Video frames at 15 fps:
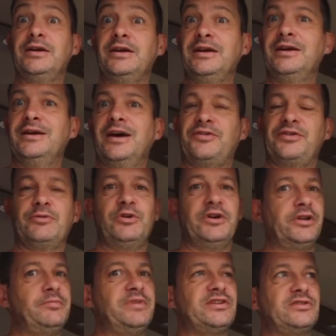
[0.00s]
I think we
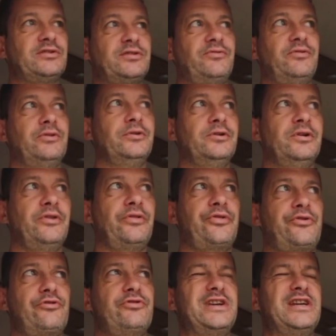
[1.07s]
only missed
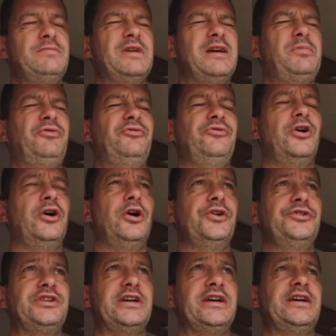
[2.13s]
three, maybe four
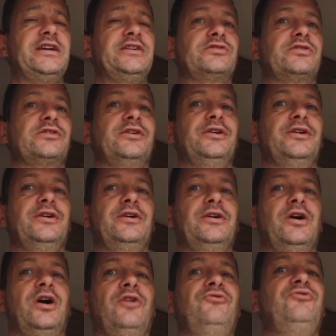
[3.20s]
days
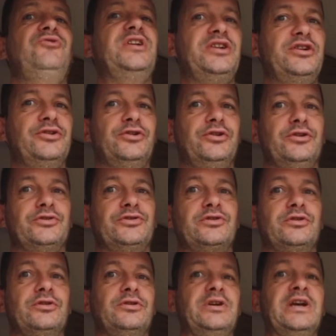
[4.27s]
of videos
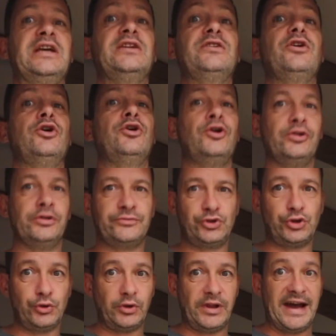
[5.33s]
in the whole of
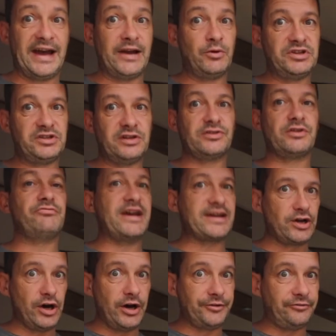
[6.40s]
July, which is a
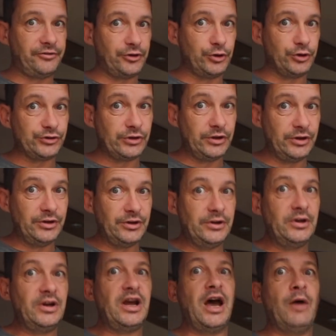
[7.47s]
record for us.
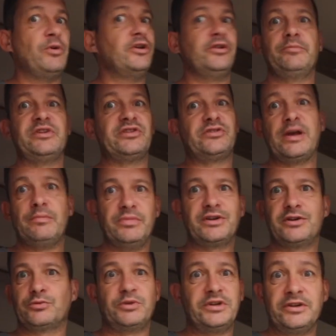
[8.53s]
And we only missed them
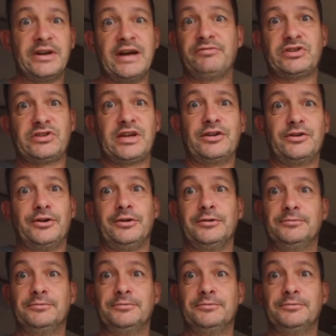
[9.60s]
because we didn't have a signal.